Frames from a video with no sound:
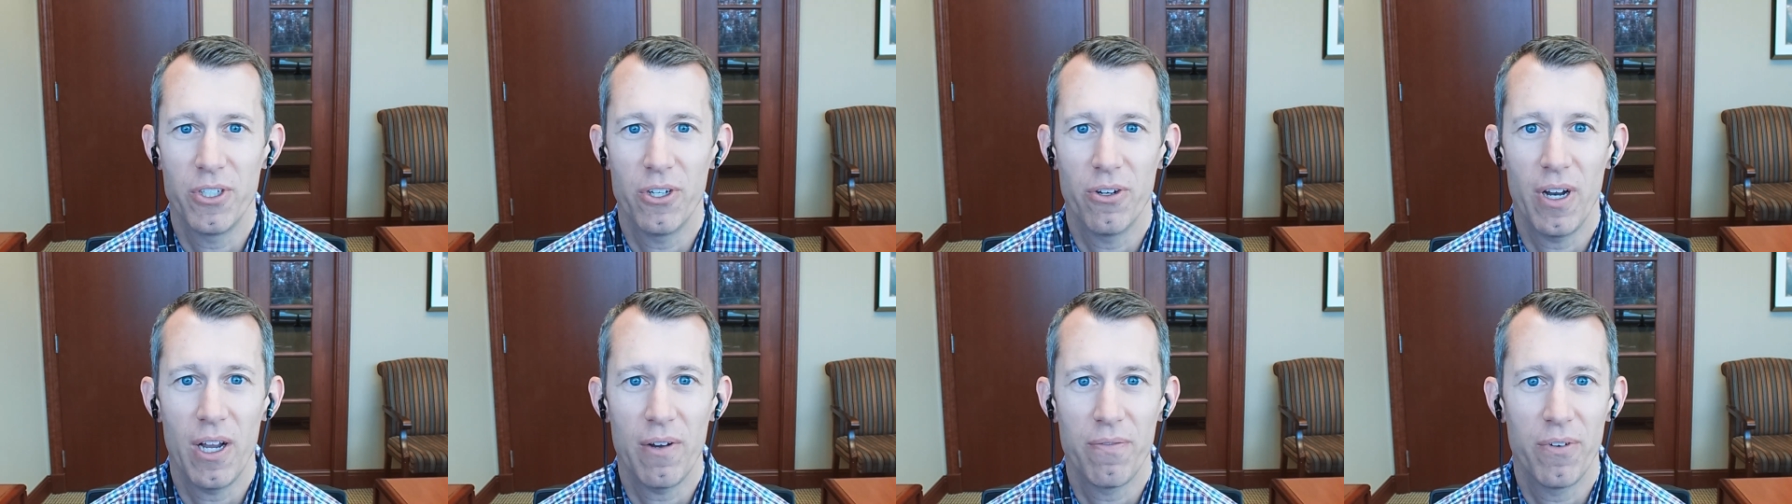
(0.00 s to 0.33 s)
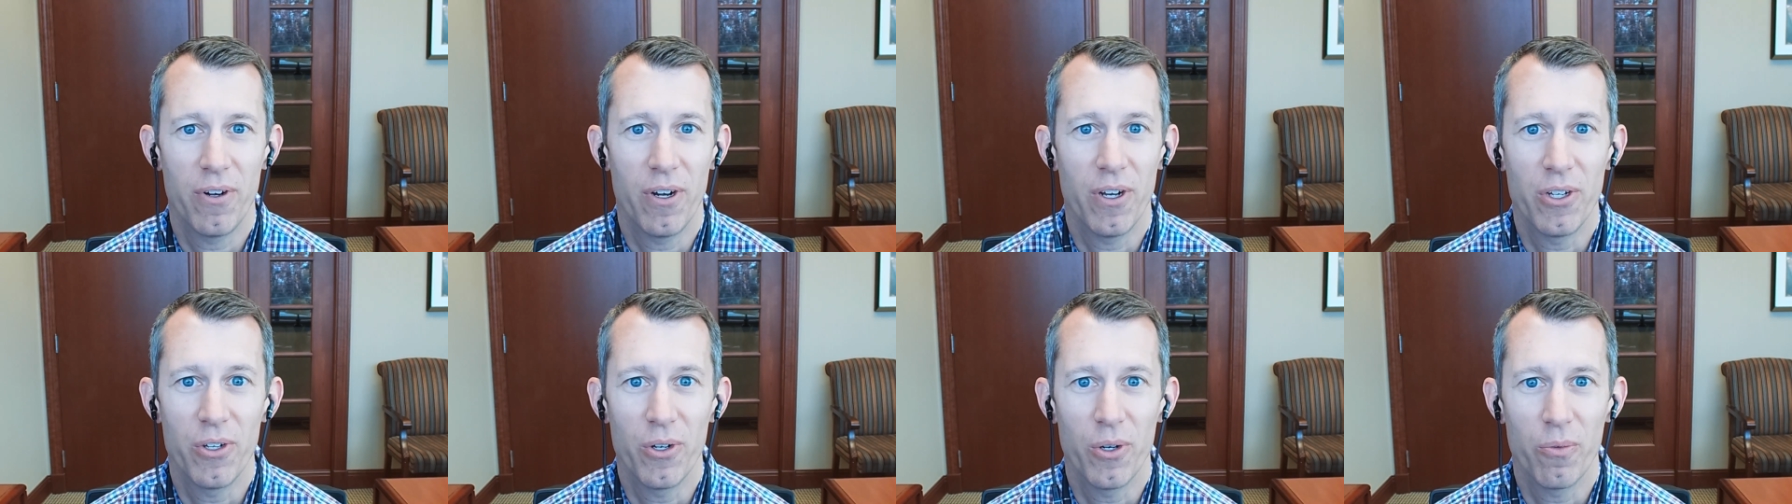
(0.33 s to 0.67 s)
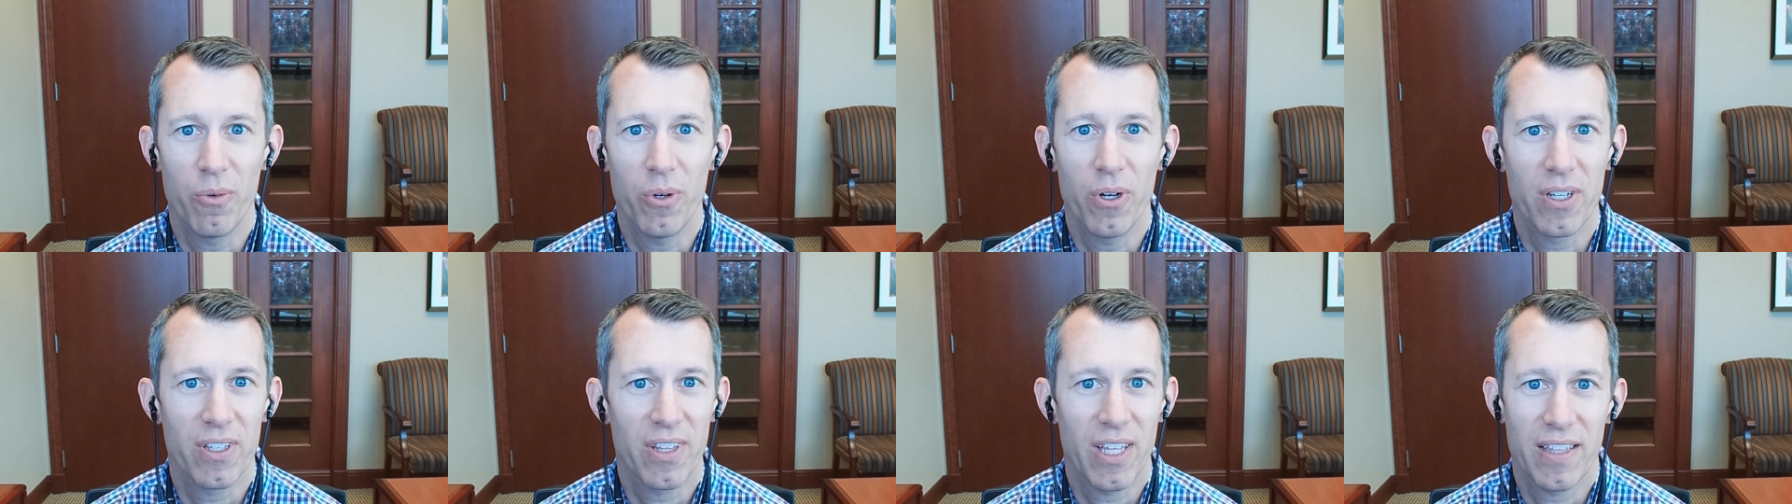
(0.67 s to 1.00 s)
your effort and your
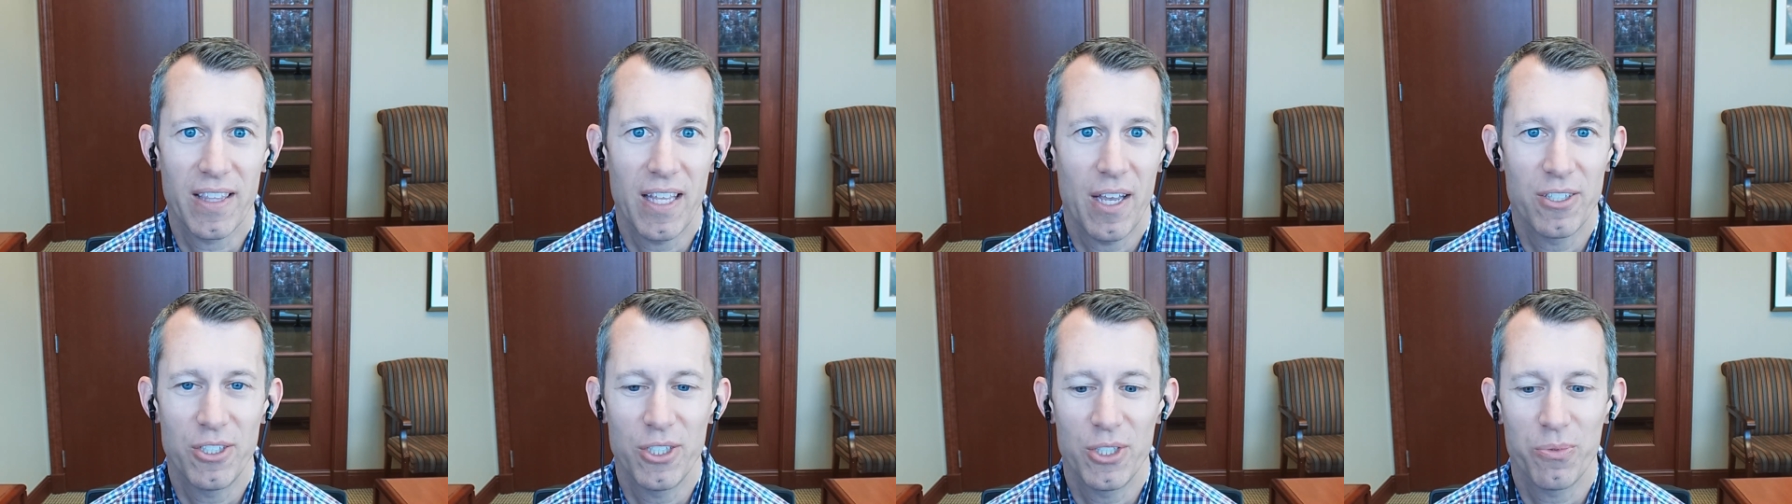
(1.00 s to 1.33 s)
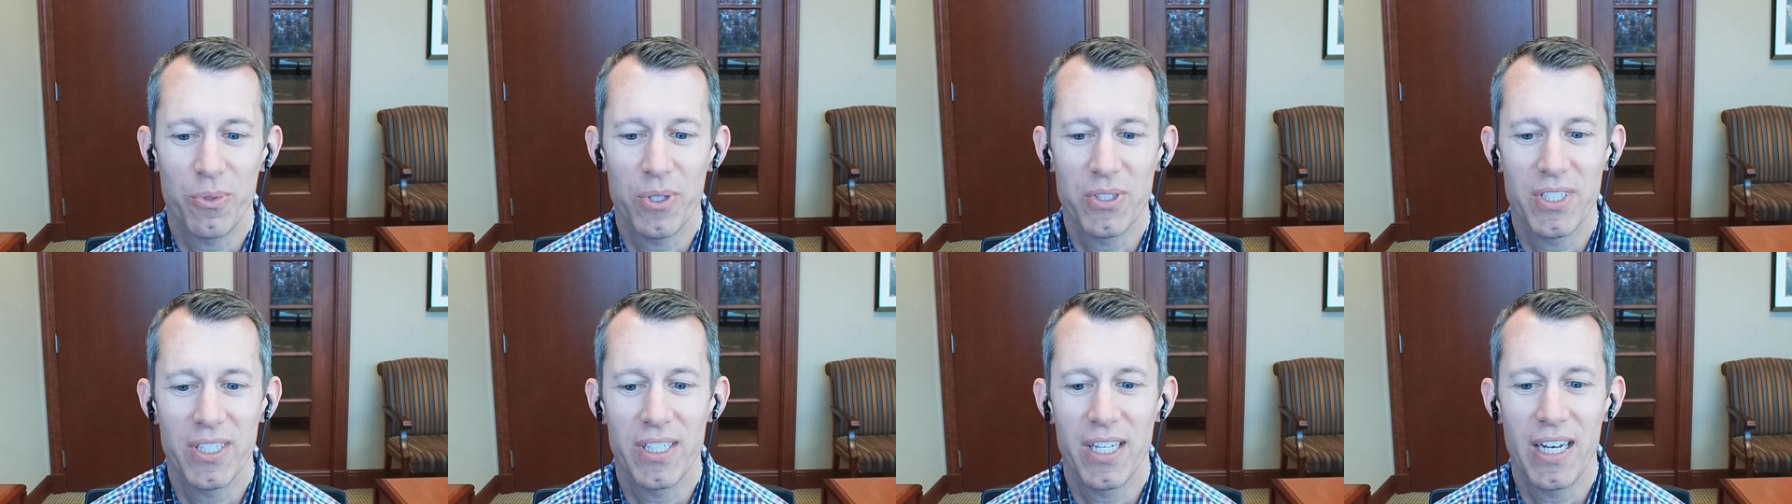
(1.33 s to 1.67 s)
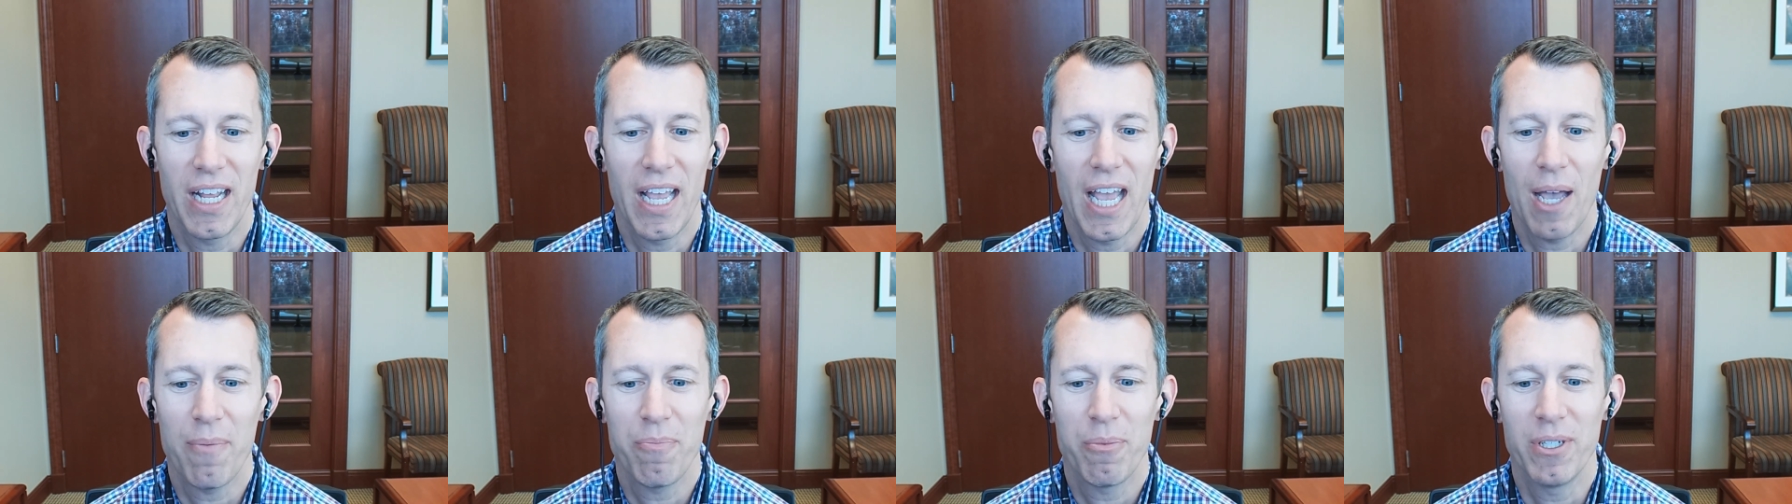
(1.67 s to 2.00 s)
work. Like that just wasn't
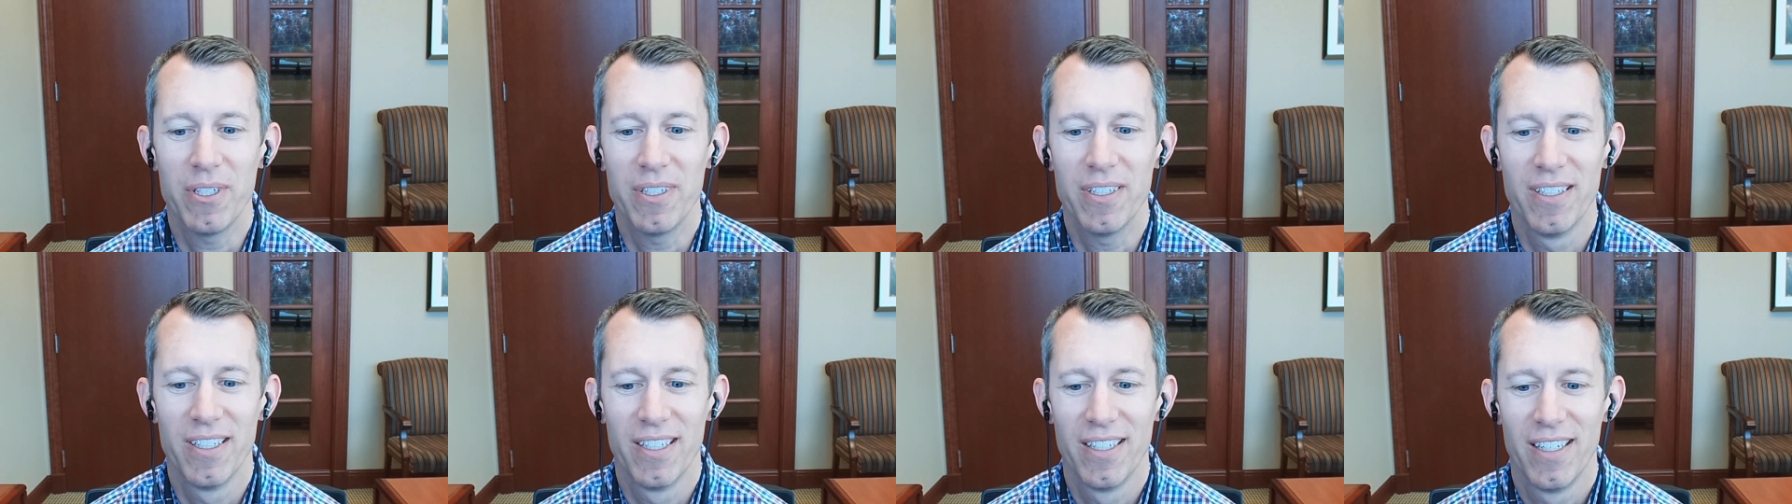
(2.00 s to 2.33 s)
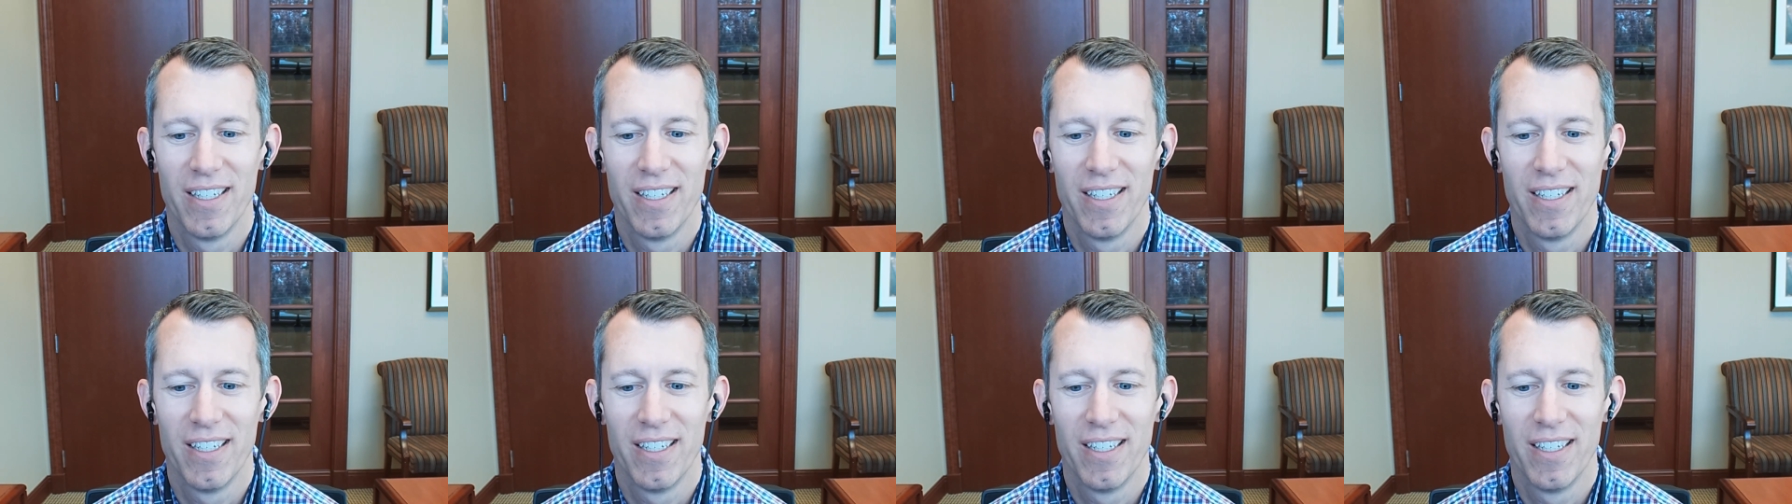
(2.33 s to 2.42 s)
going to happen.